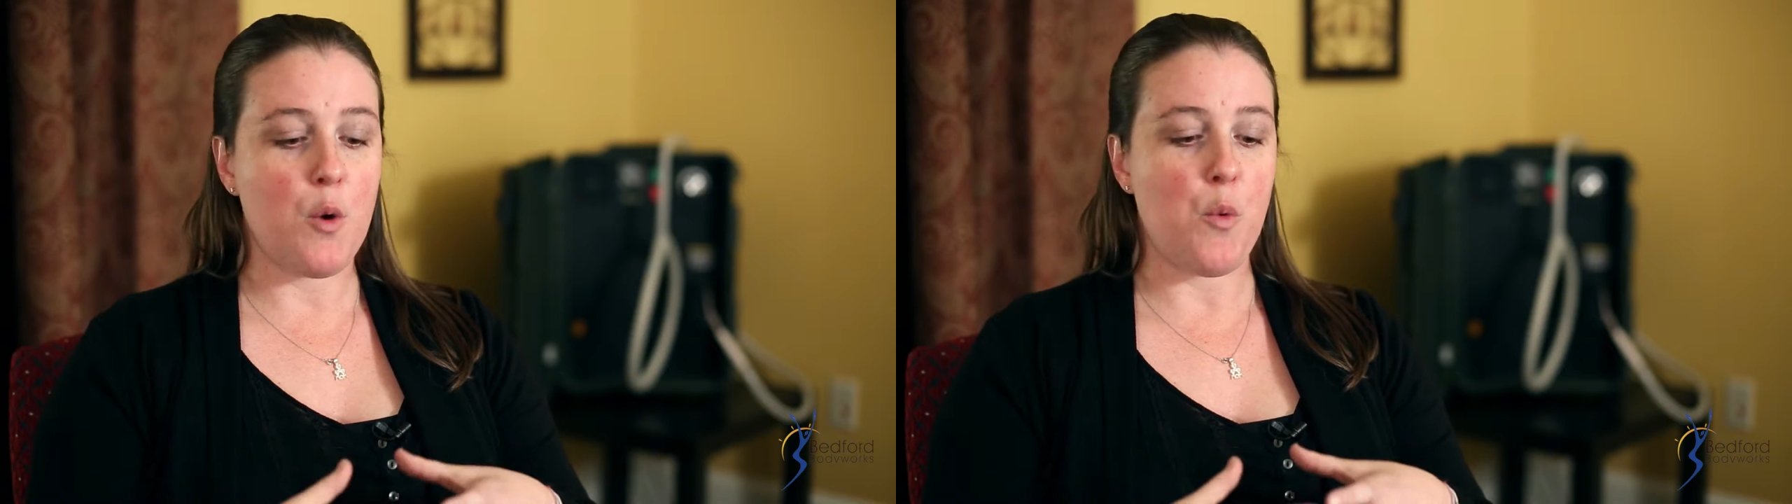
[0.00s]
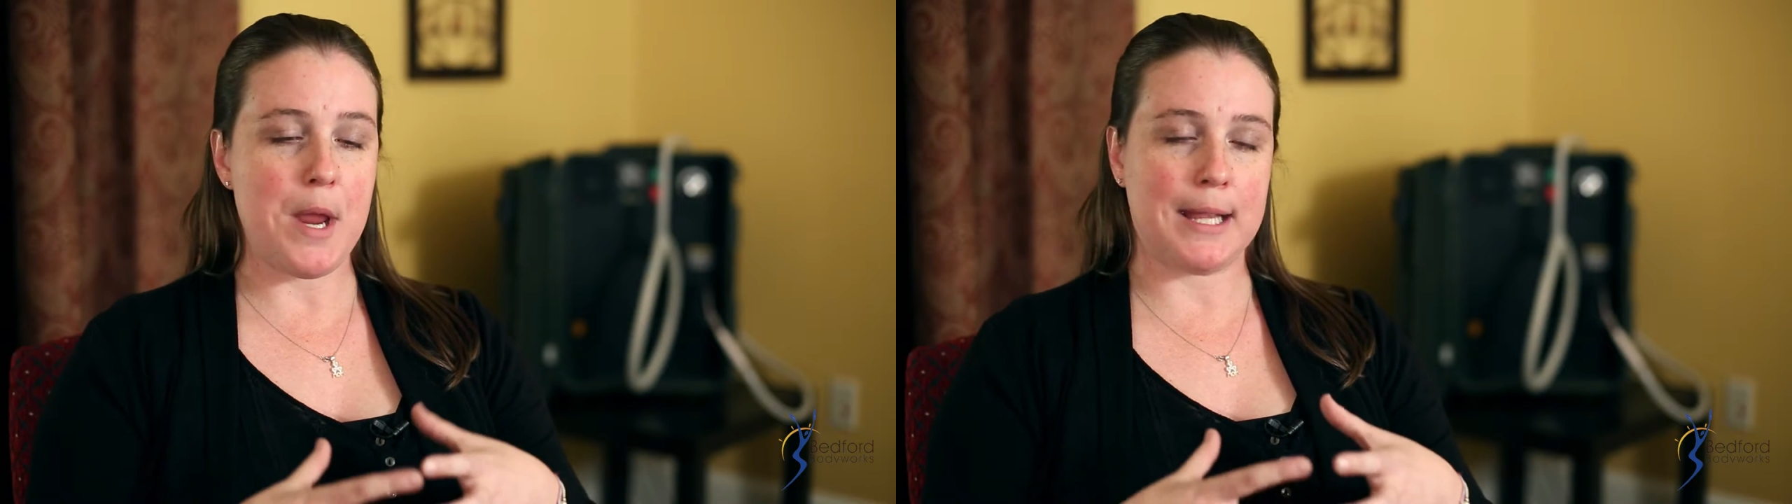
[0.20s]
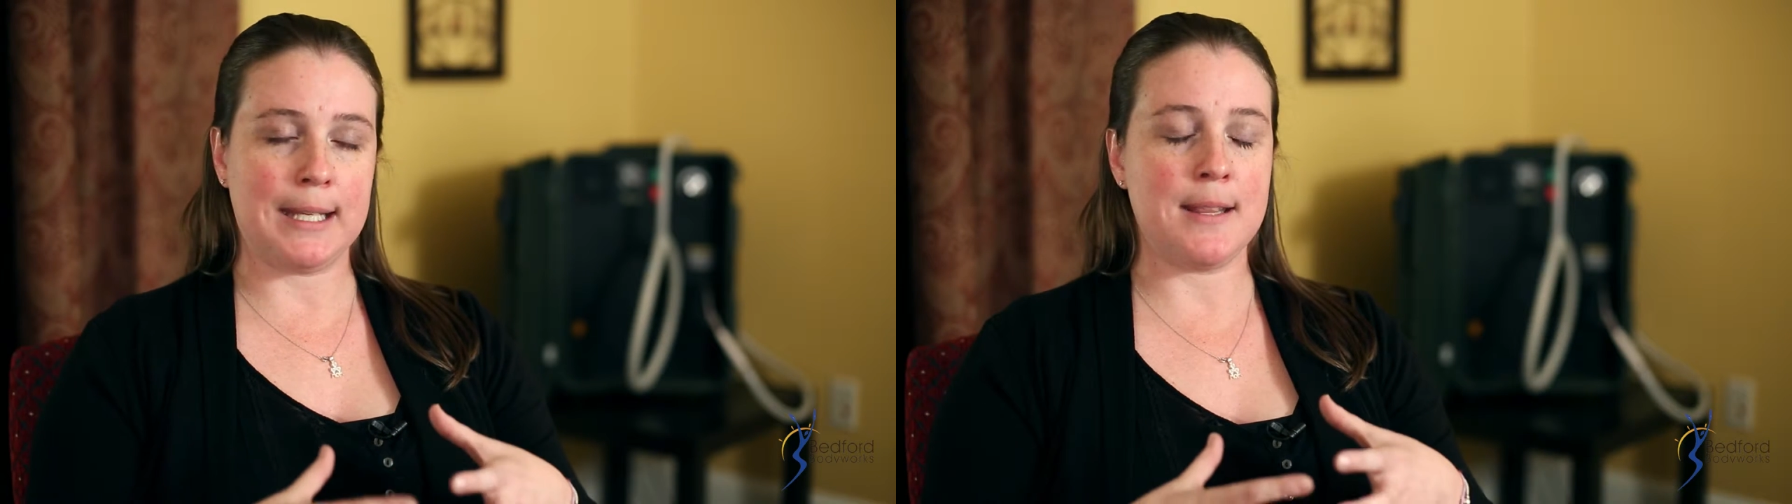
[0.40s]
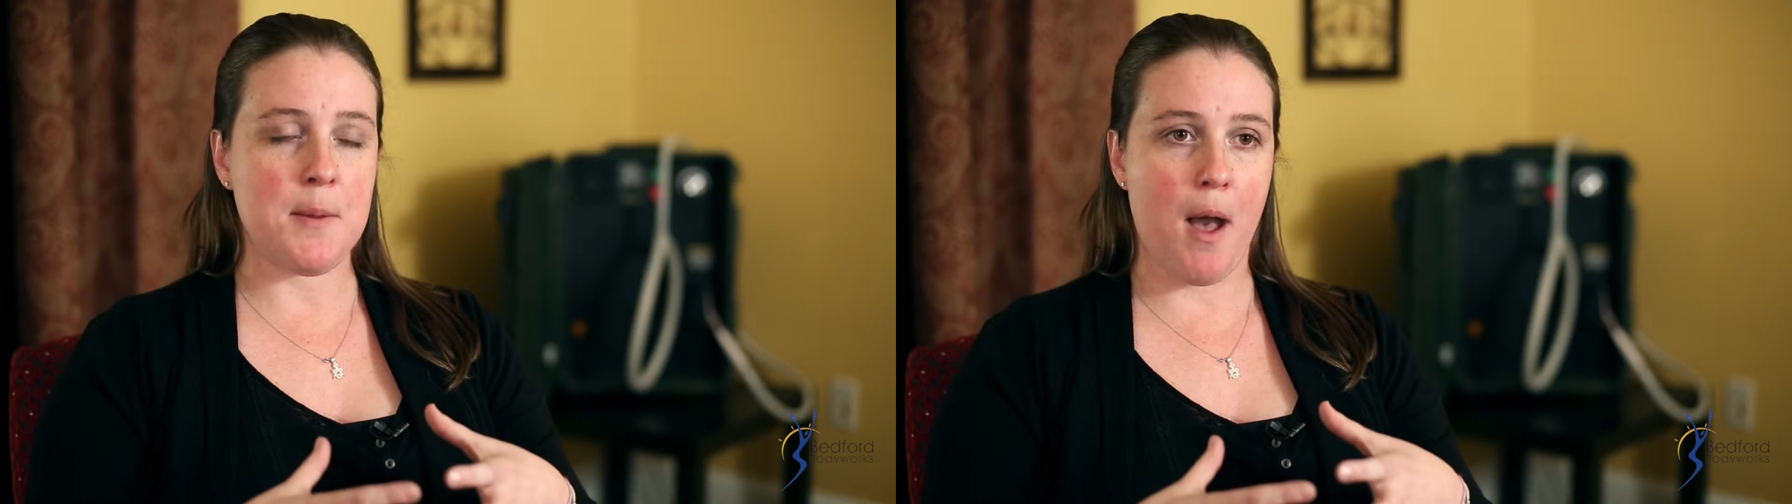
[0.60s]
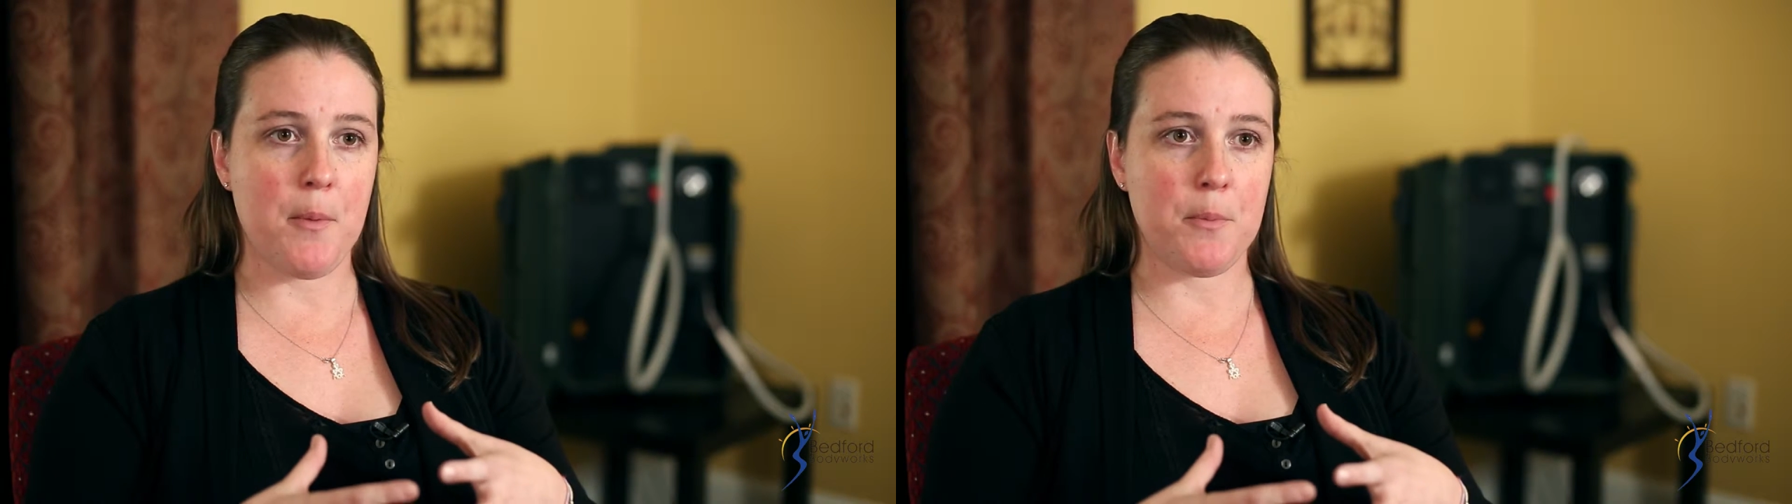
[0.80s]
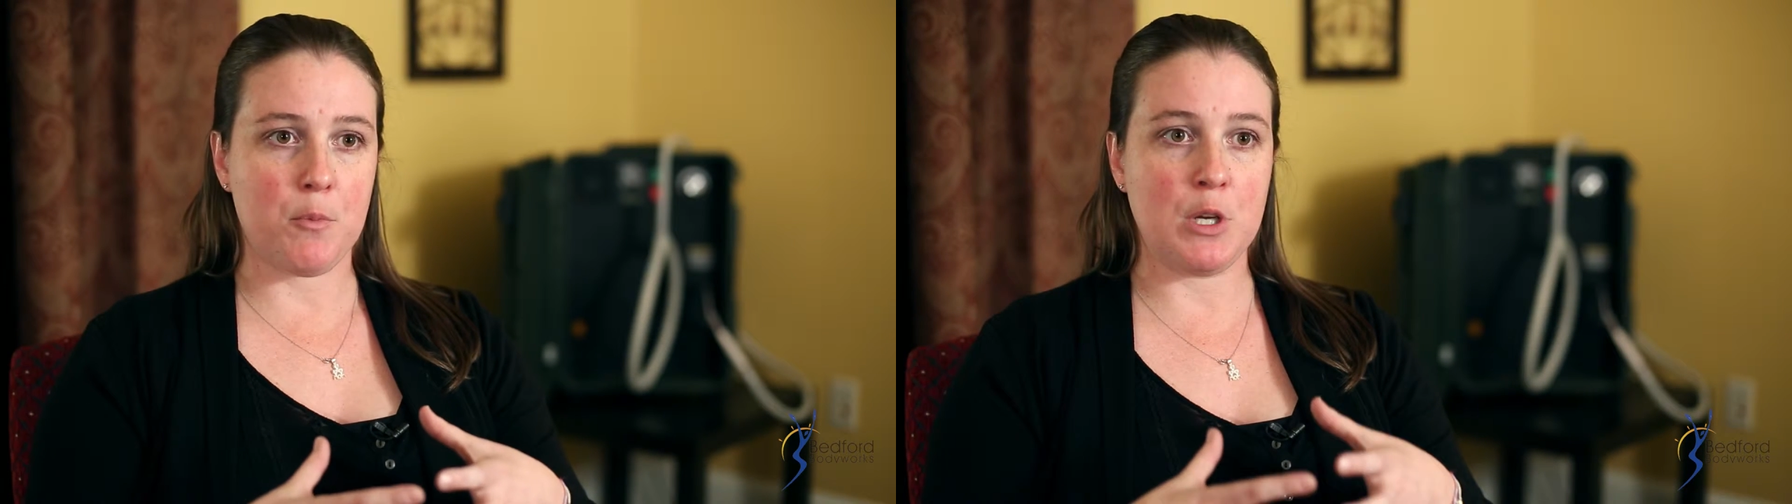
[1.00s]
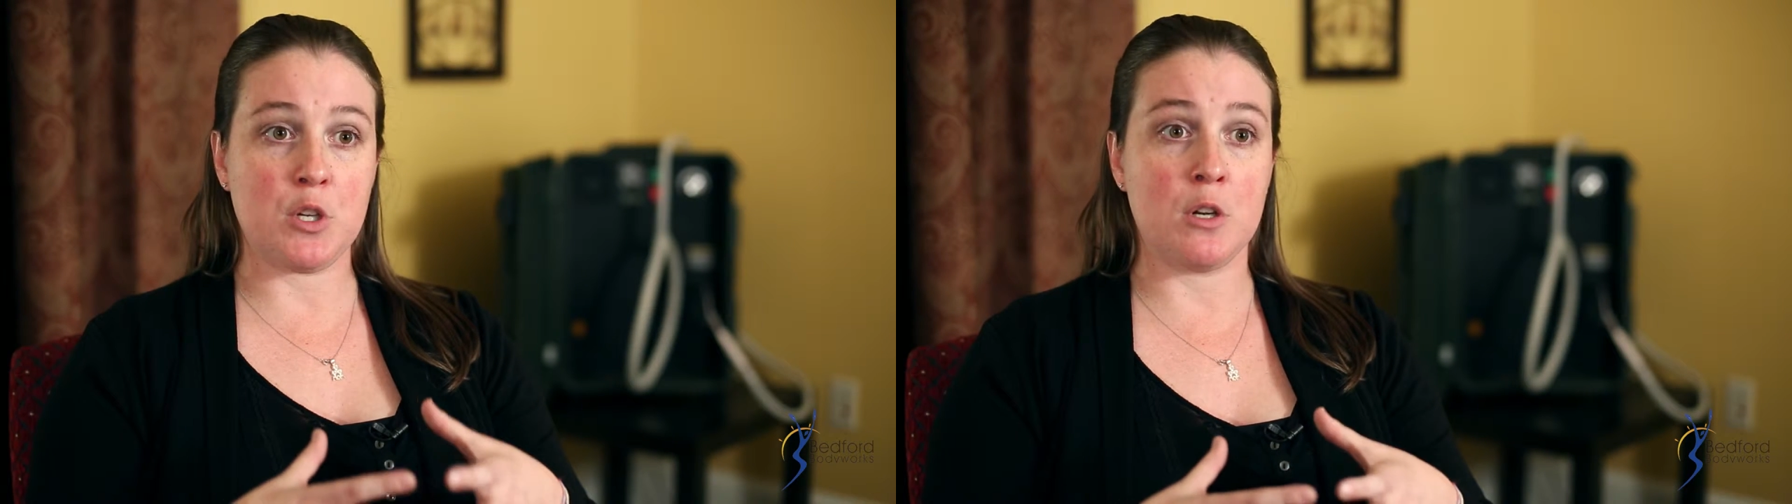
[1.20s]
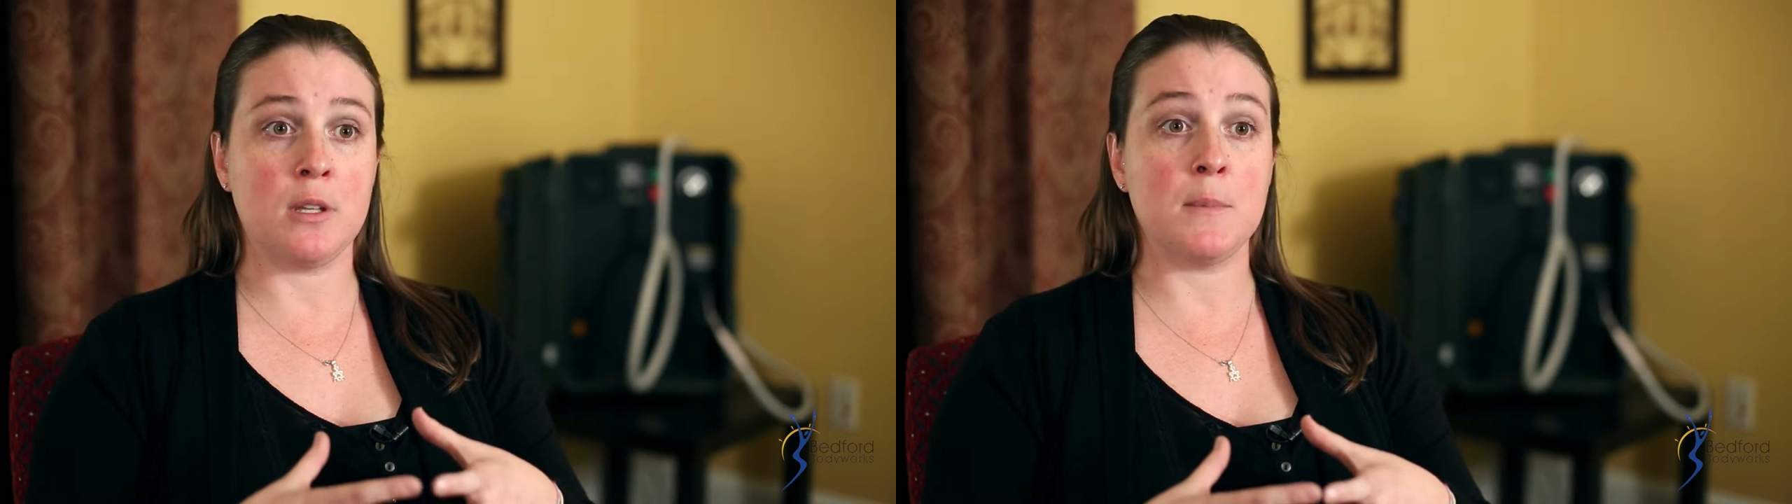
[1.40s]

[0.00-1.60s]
We clean them up, return